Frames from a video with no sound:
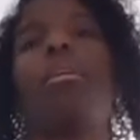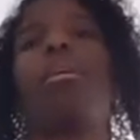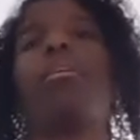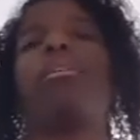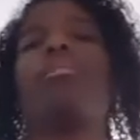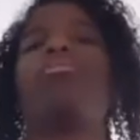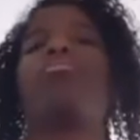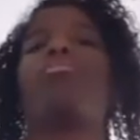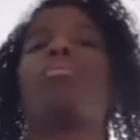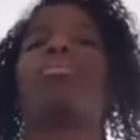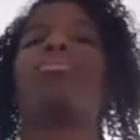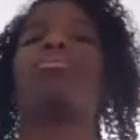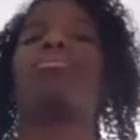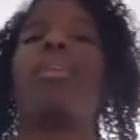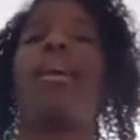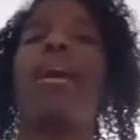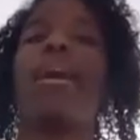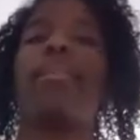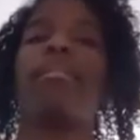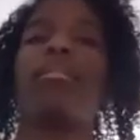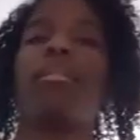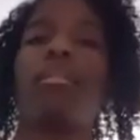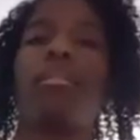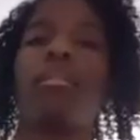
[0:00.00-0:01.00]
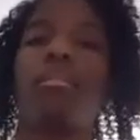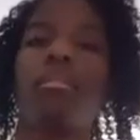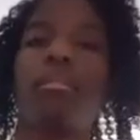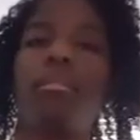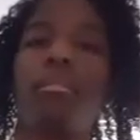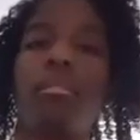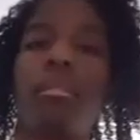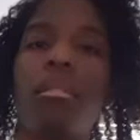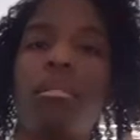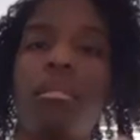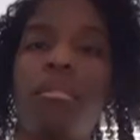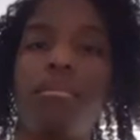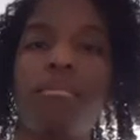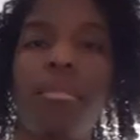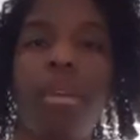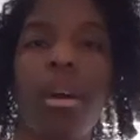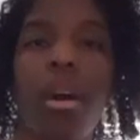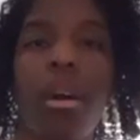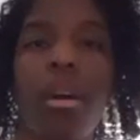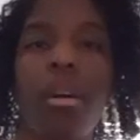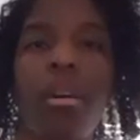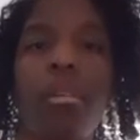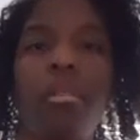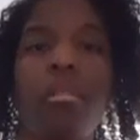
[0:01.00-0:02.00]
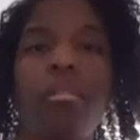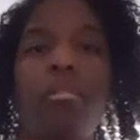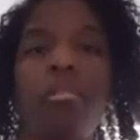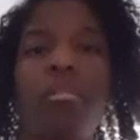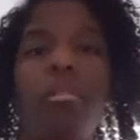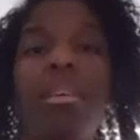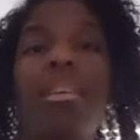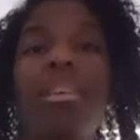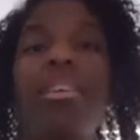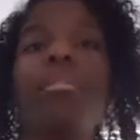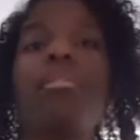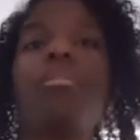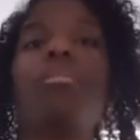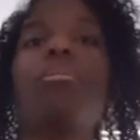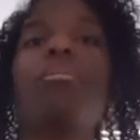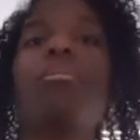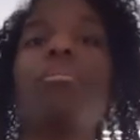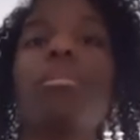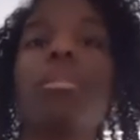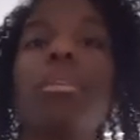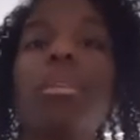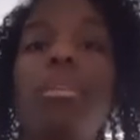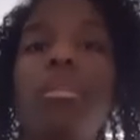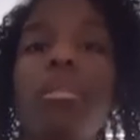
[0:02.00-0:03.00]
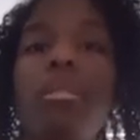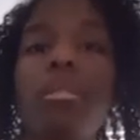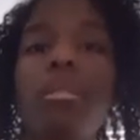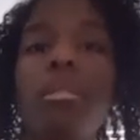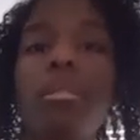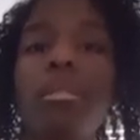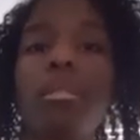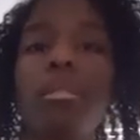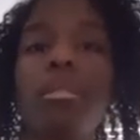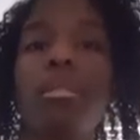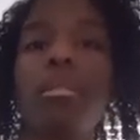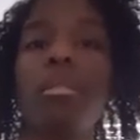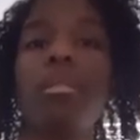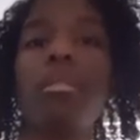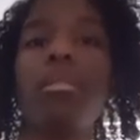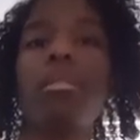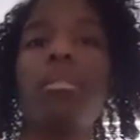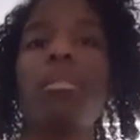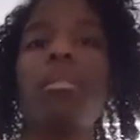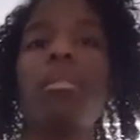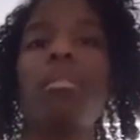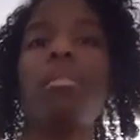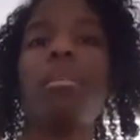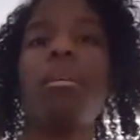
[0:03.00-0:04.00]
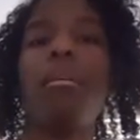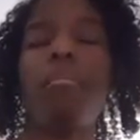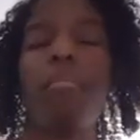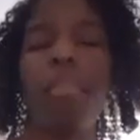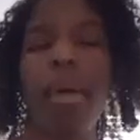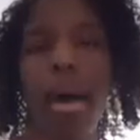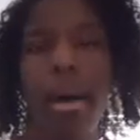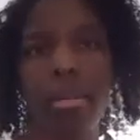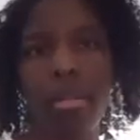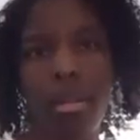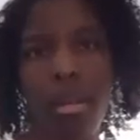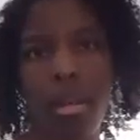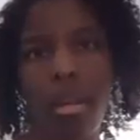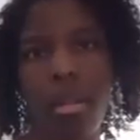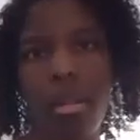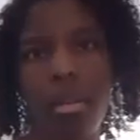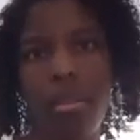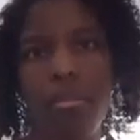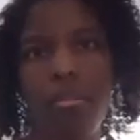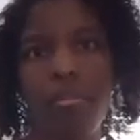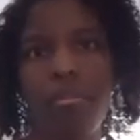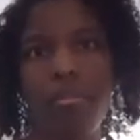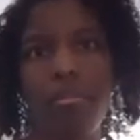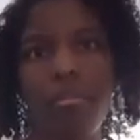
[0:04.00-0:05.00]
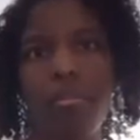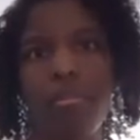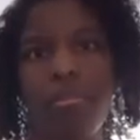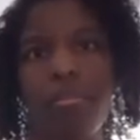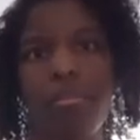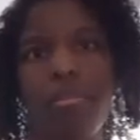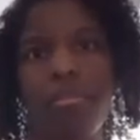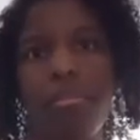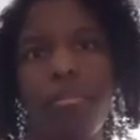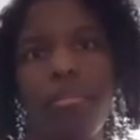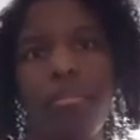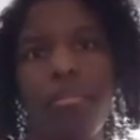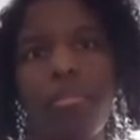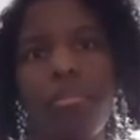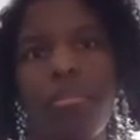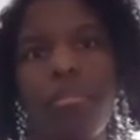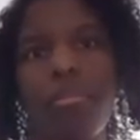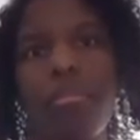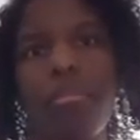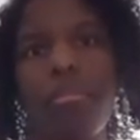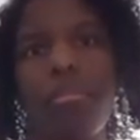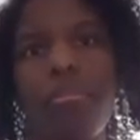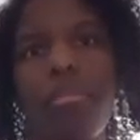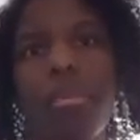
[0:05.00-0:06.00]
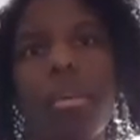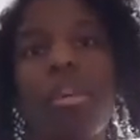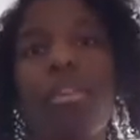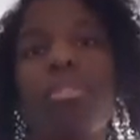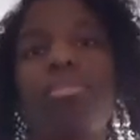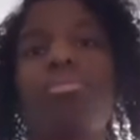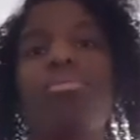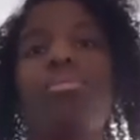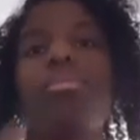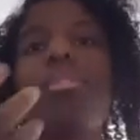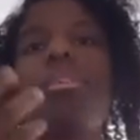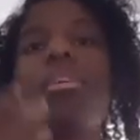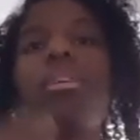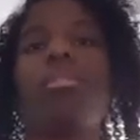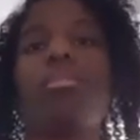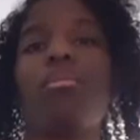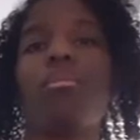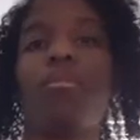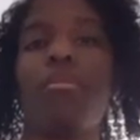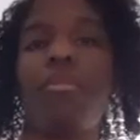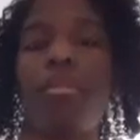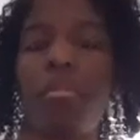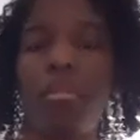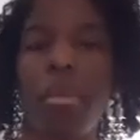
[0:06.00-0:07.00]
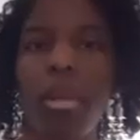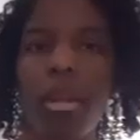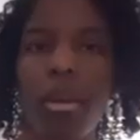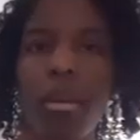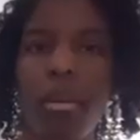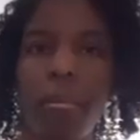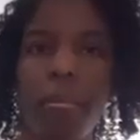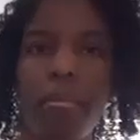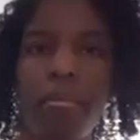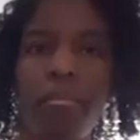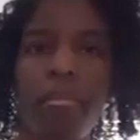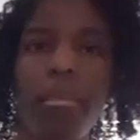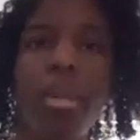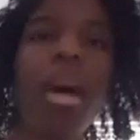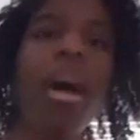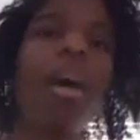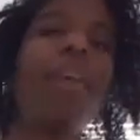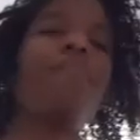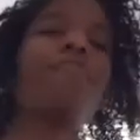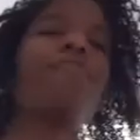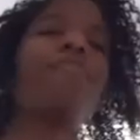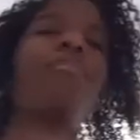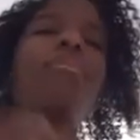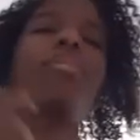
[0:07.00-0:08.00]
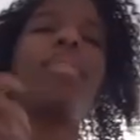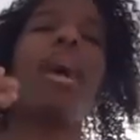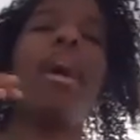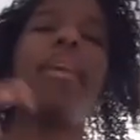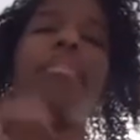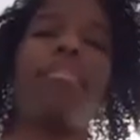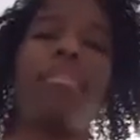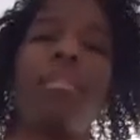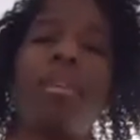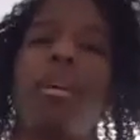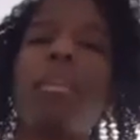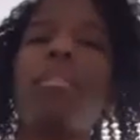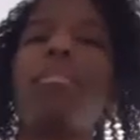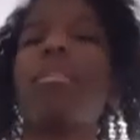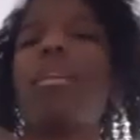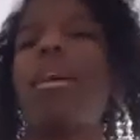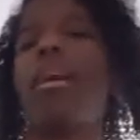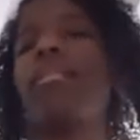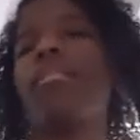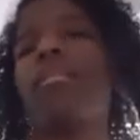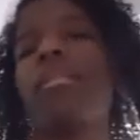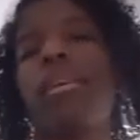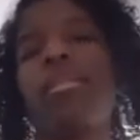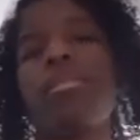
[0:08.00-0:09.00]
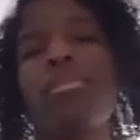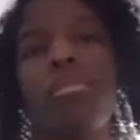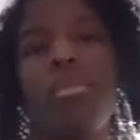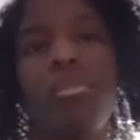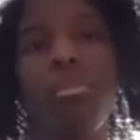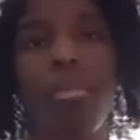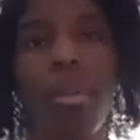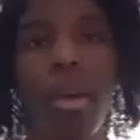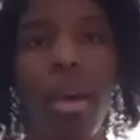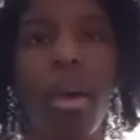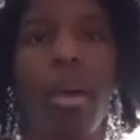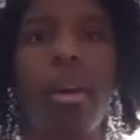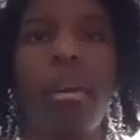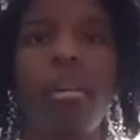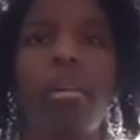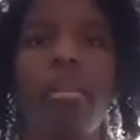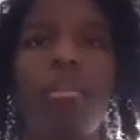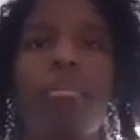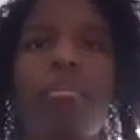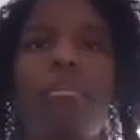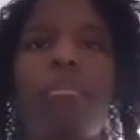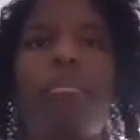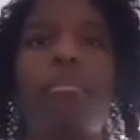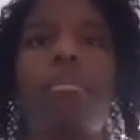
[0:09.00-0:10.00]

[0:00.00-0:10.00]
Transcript: and you attracted a divine healed masculine because you're a healed feminine. Now, if you're not there yet, that's okay.